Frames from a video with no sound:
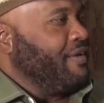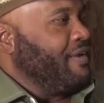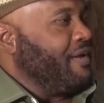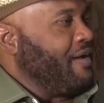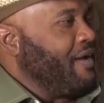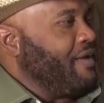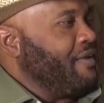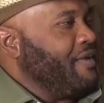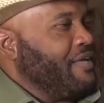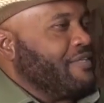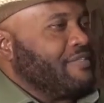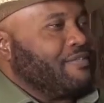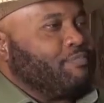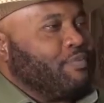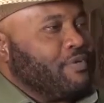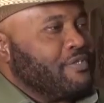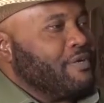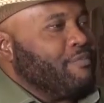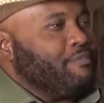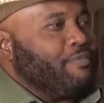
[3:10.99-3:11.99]
that
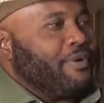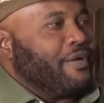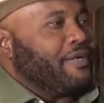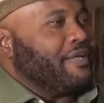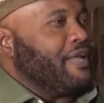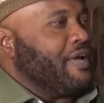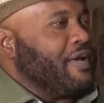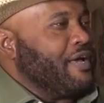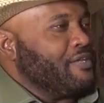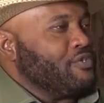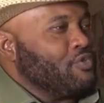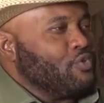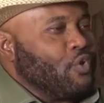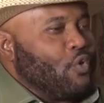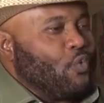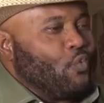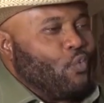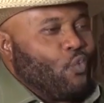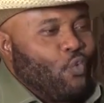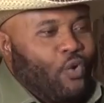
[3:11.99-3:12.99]
President Babangida has
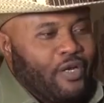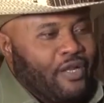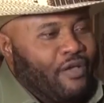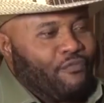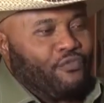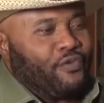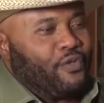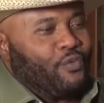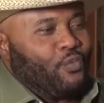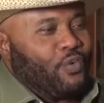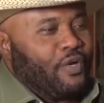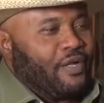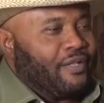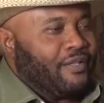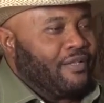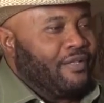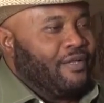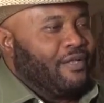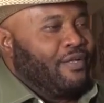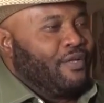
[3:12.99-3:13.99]
done wonderfully well
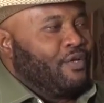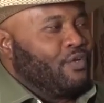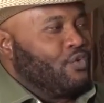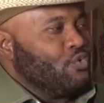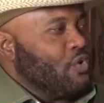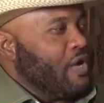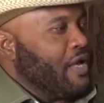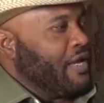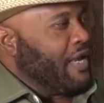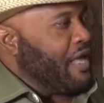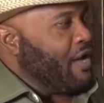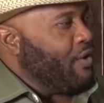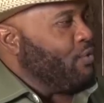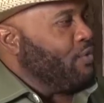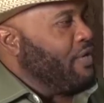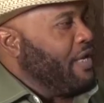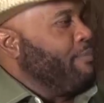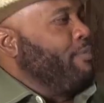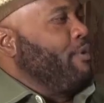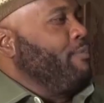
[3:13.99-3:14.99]
to allow
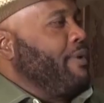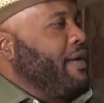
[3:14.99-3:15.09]
Labour